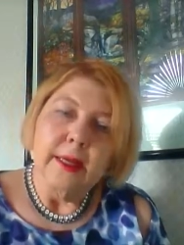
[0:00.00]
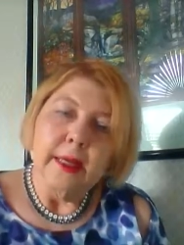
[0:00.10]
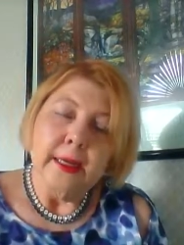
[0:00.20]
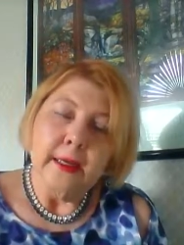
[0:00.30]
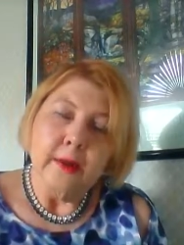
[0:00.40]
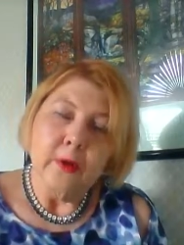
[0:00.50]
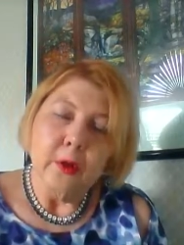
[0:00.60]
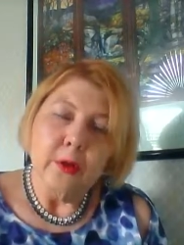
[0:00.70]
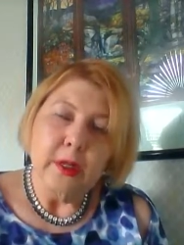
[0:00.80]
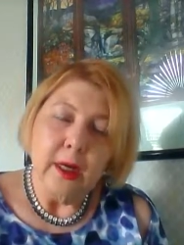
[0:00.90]
And
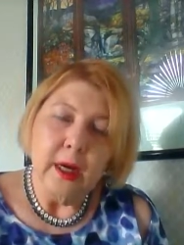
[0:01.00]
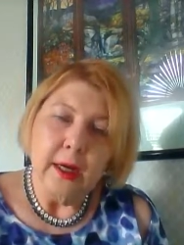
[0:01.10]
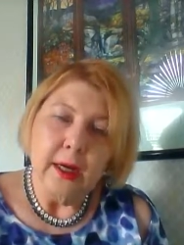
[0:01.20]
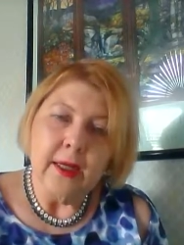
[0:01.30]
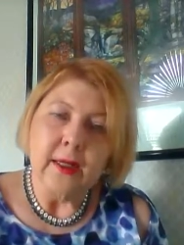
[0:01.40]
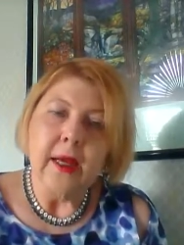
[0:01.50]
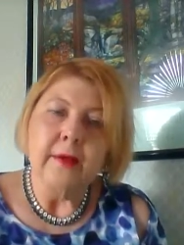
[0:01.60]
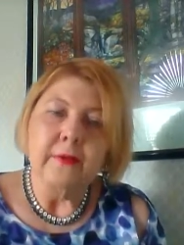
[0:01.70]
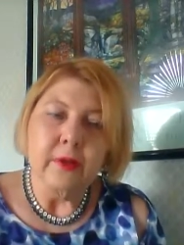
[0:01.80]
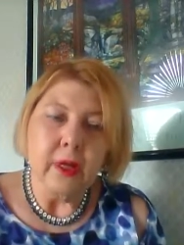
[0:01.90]
those that hung in
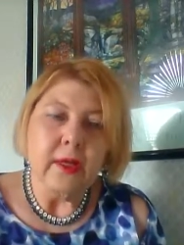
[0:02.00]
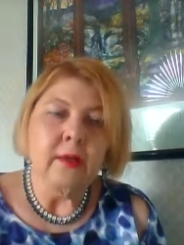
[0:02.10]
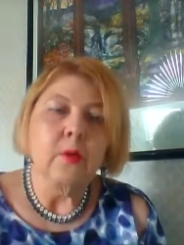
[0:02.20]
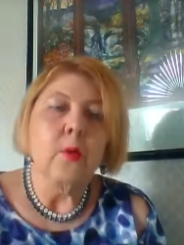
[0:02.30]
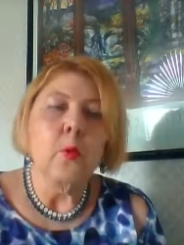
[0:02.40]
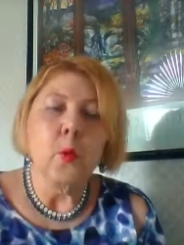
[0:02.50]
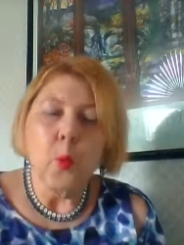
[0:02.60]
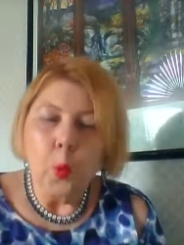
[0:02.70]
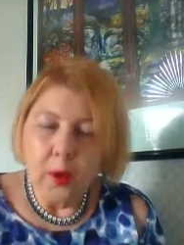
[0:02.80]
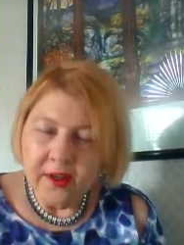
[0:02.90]
have done
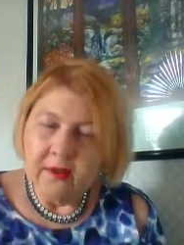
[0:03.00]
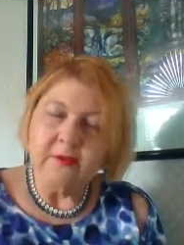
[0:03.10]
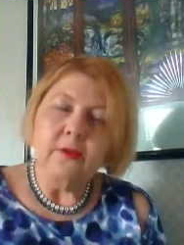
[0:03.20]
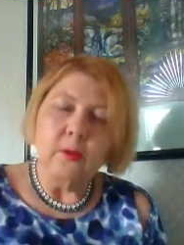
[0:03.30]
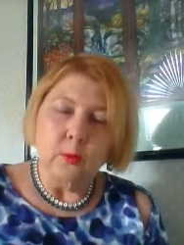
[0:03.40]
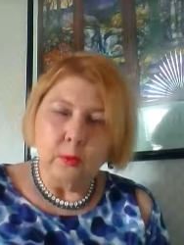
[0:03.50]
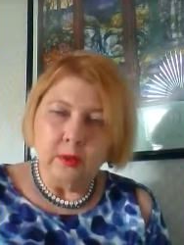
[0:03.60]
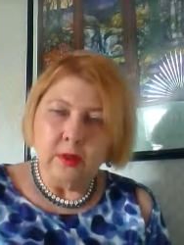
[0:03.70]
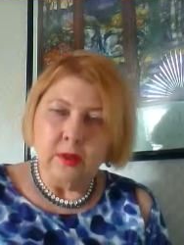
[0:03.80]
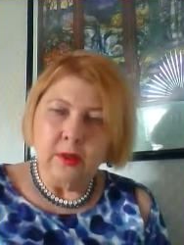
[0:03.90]
wonderful
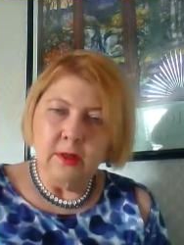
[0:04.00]
work